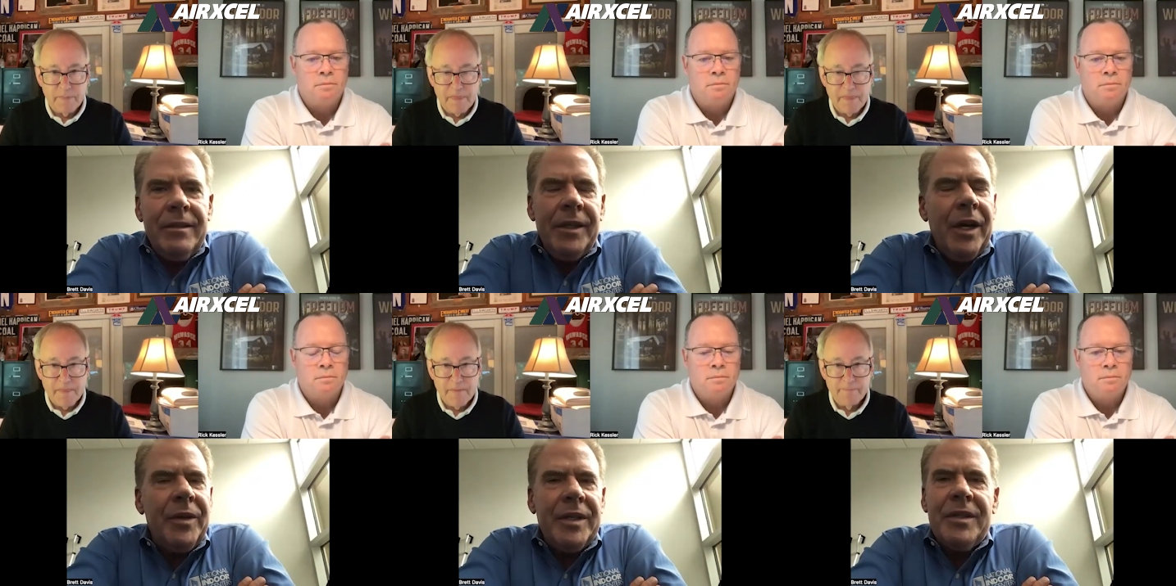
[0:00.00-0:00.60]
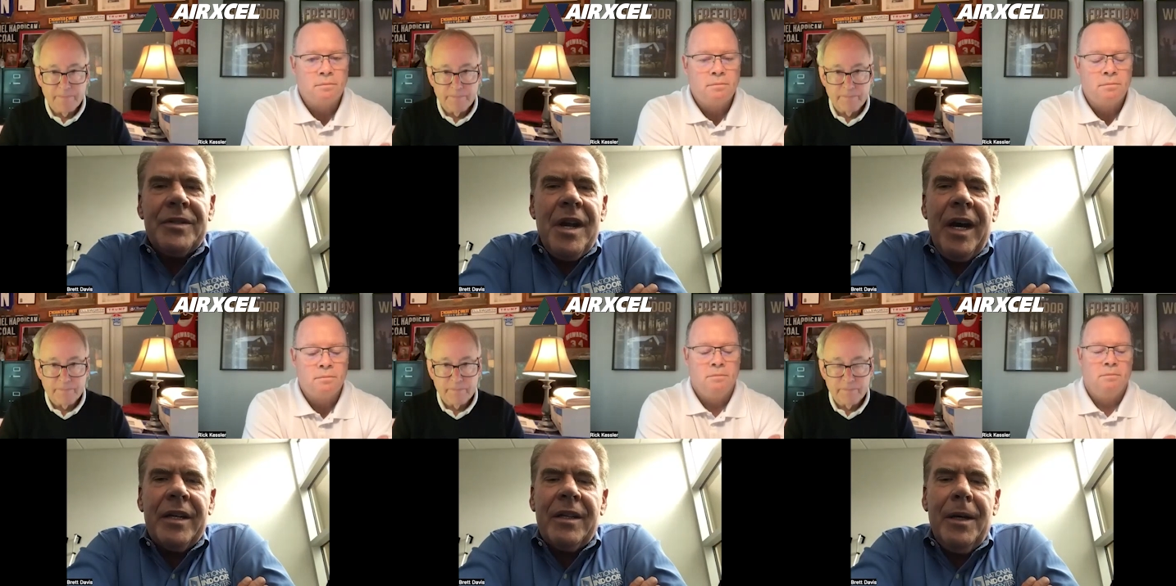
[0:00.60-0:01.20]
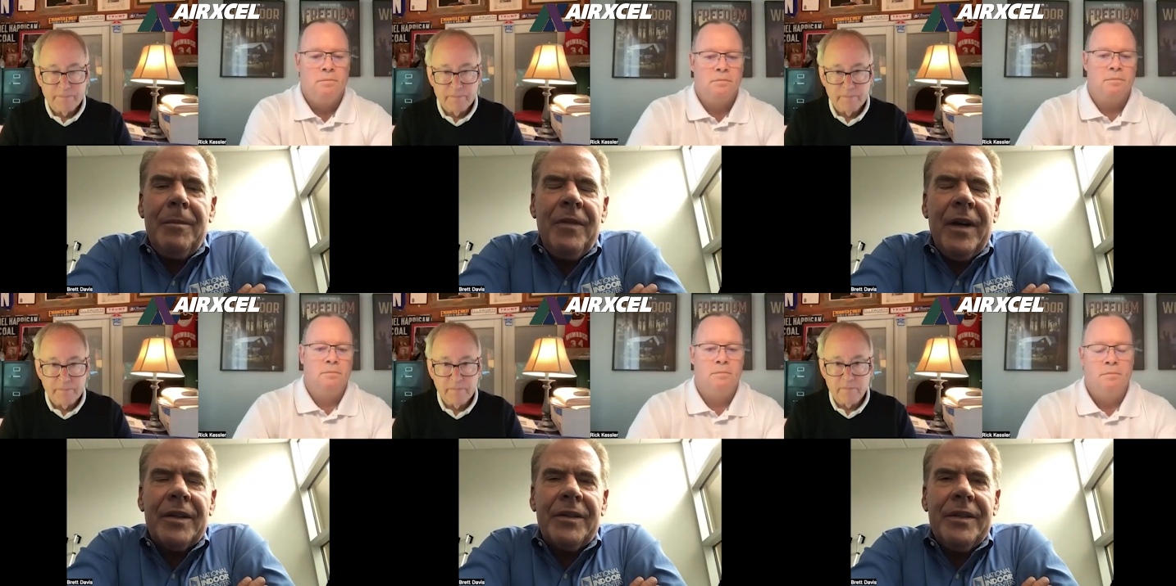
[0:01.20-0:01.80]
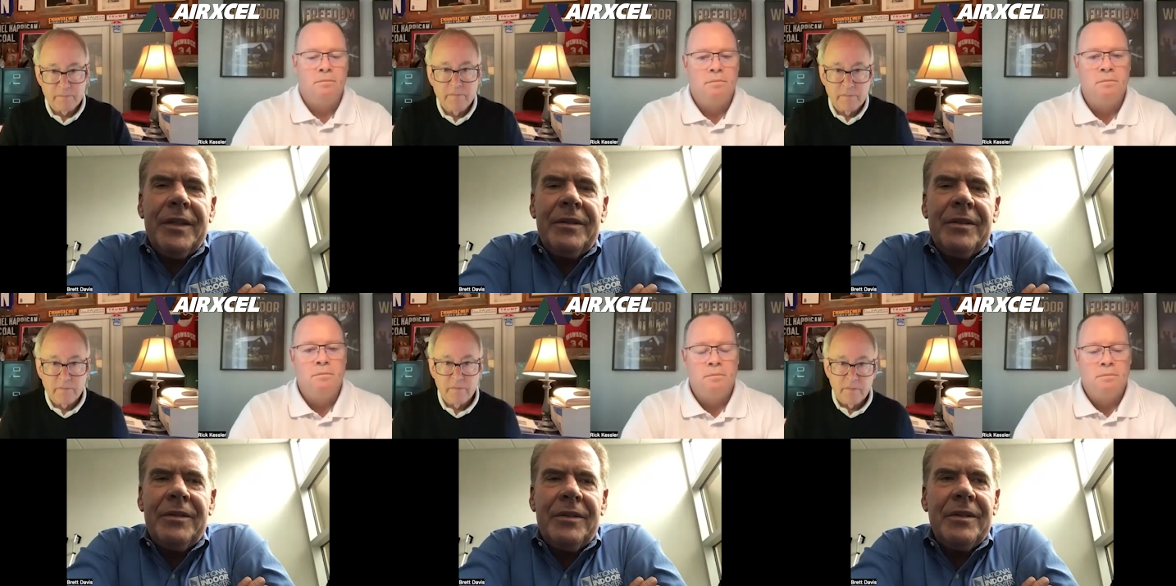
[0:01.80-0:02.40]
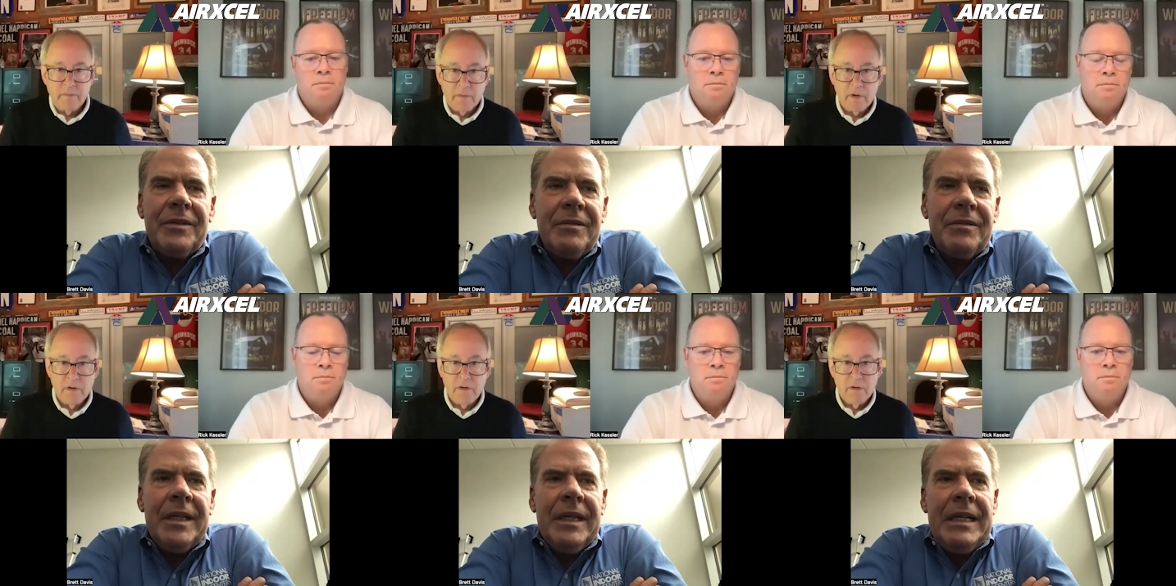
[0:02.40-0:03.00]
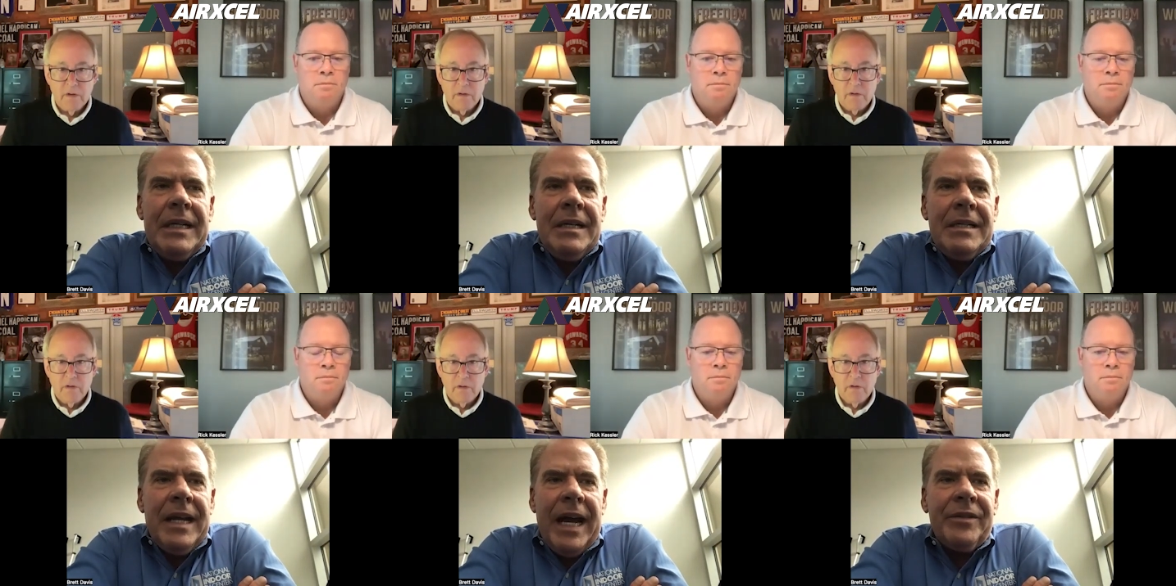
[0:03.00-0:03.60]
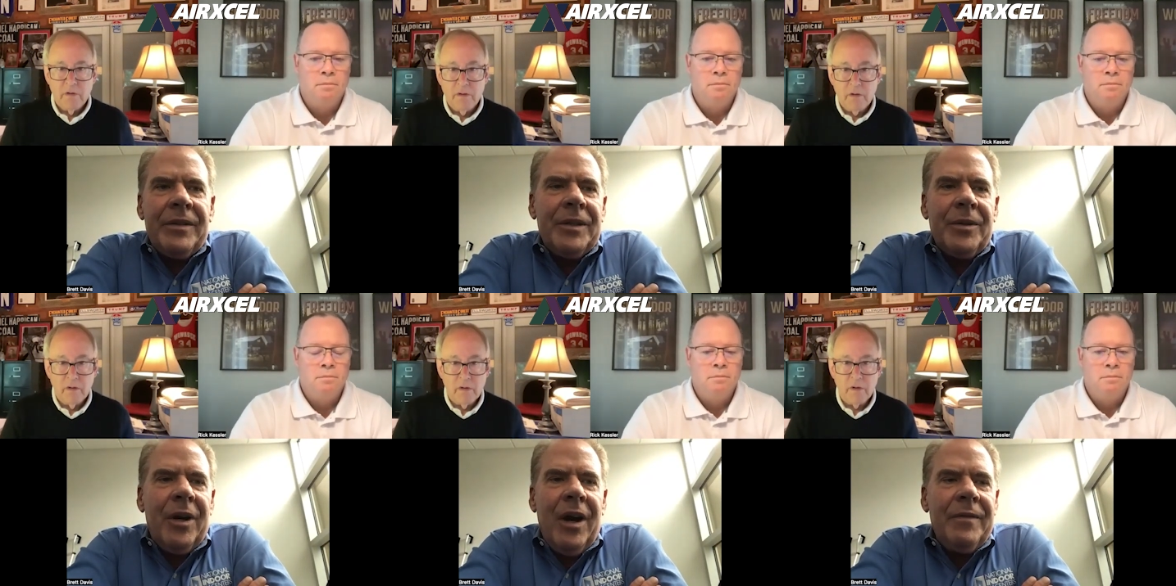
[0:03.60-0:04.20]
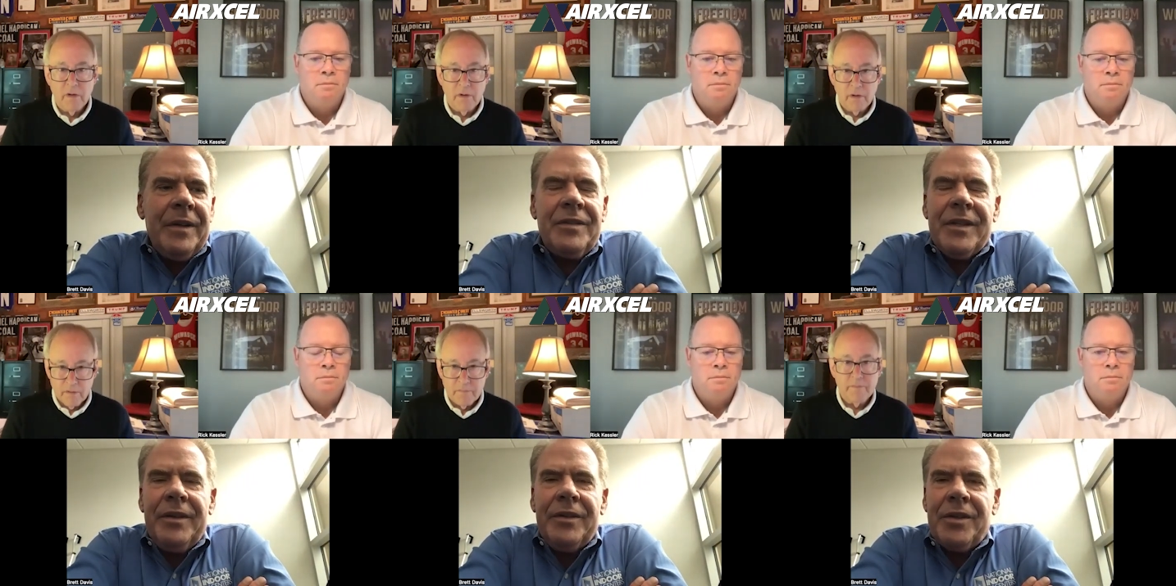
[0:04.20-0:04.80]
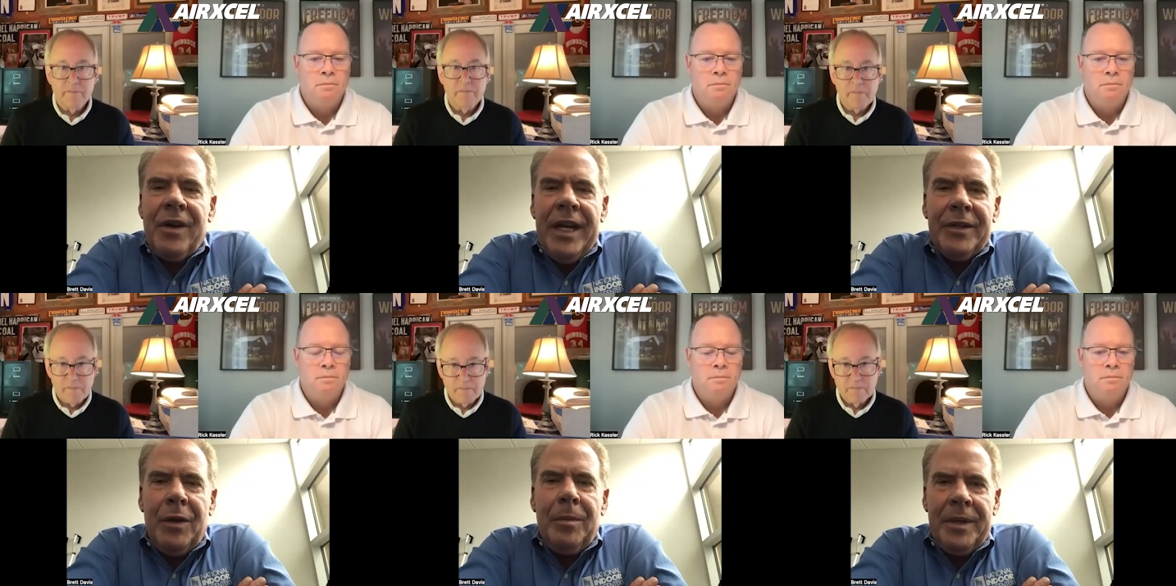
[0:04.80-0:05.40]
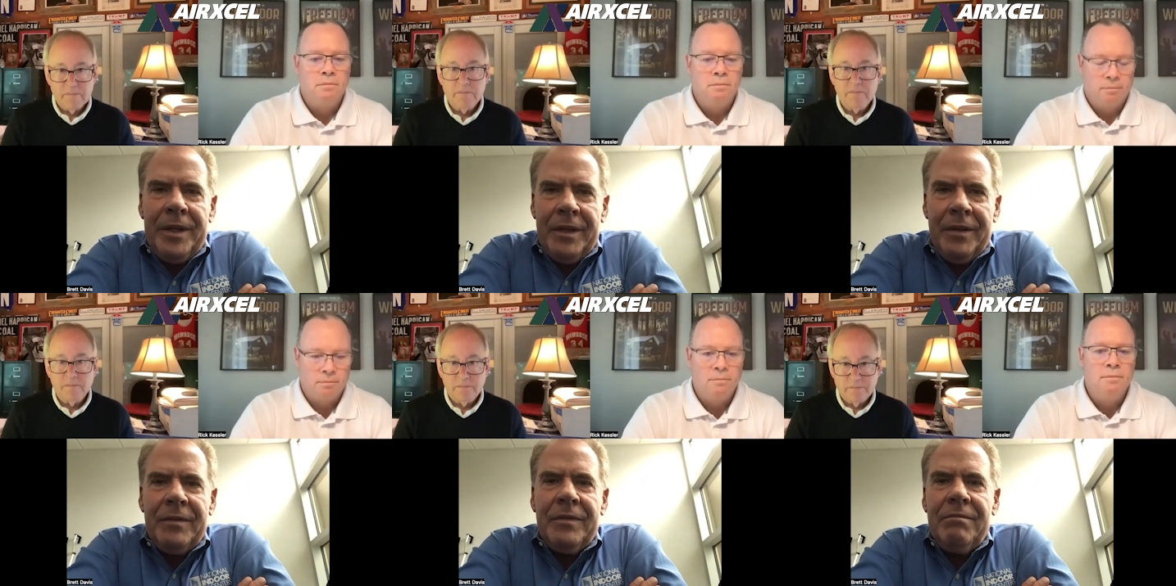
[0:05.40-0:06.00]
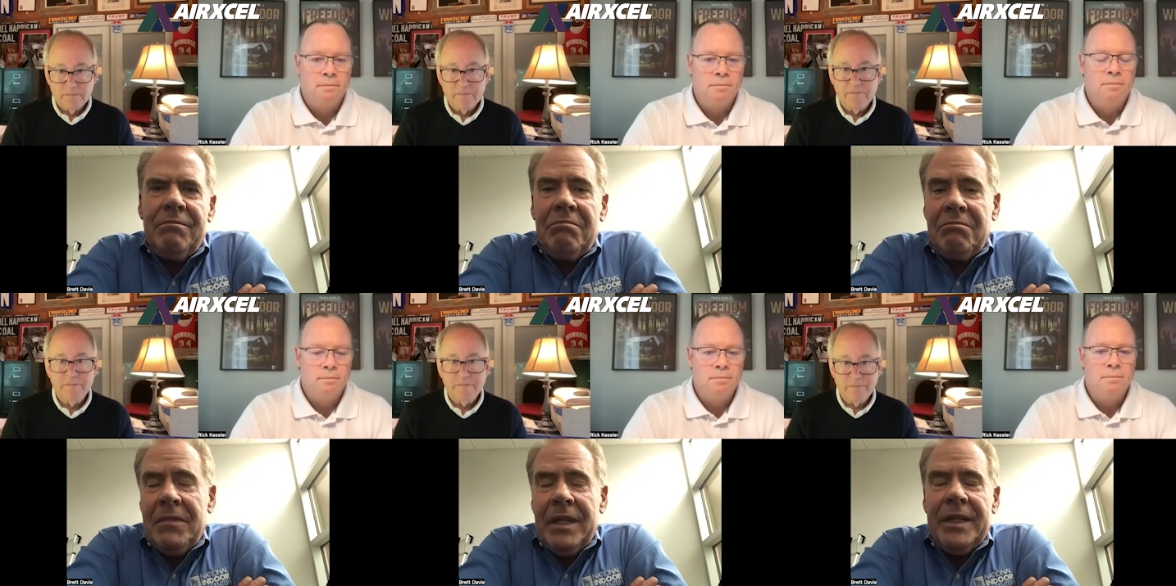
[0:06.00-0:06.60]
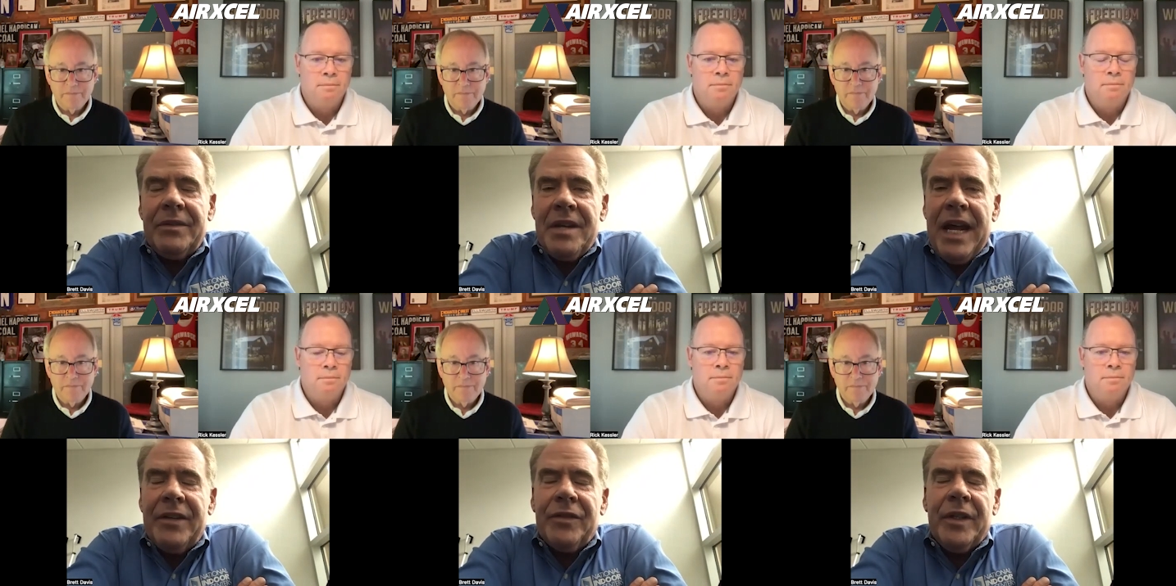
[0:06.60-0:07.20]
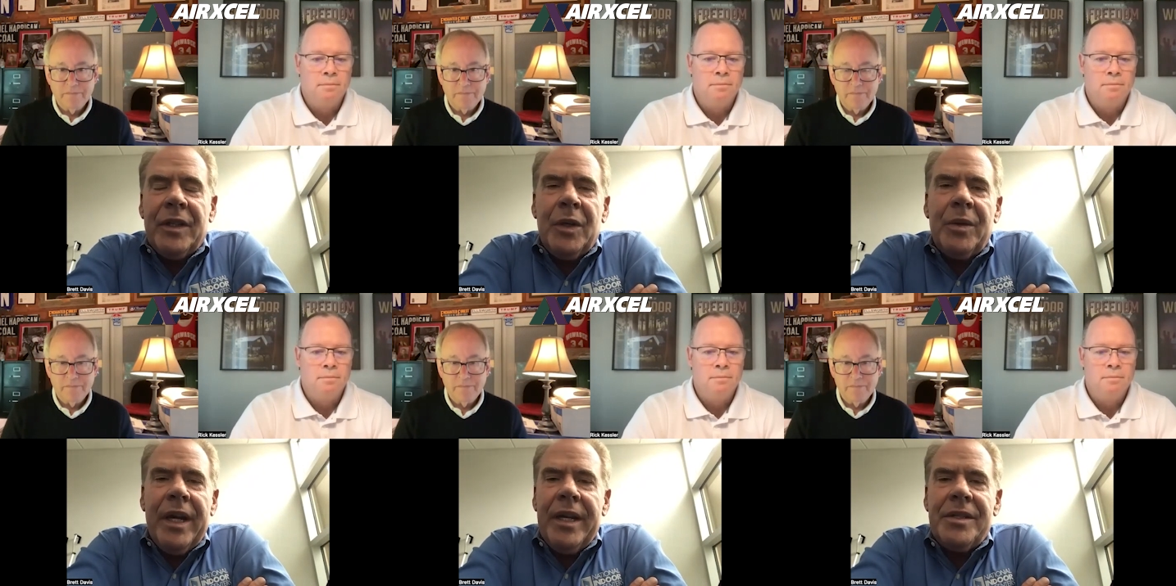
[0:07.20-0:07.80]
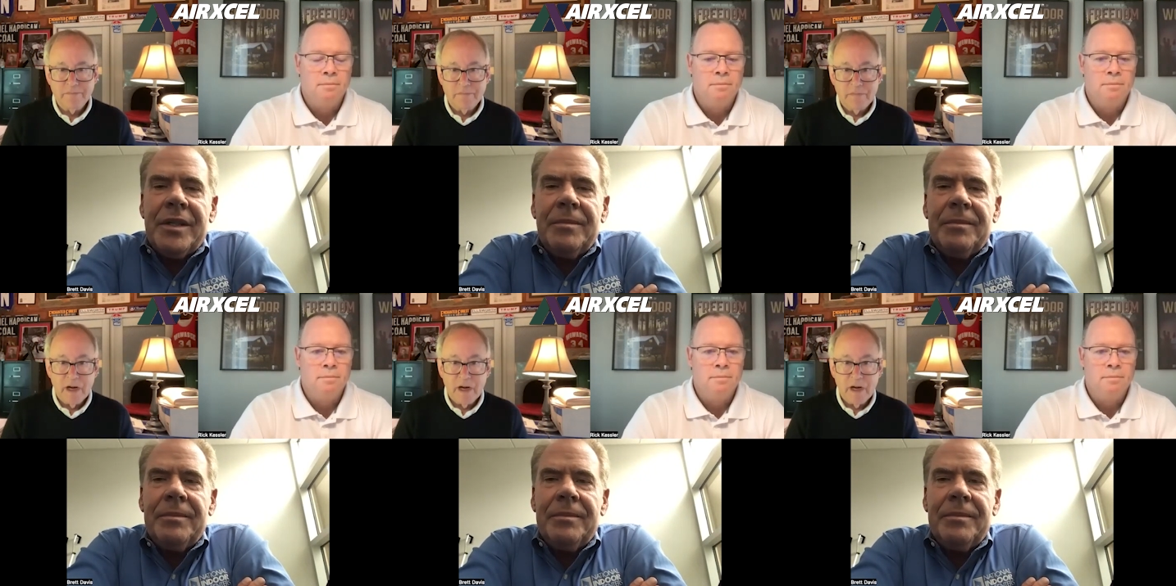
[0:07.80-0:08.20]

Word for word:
Speaker 1: No, this is not a club function. This is just National Indoor RV Center's grand opening of its Nashville location.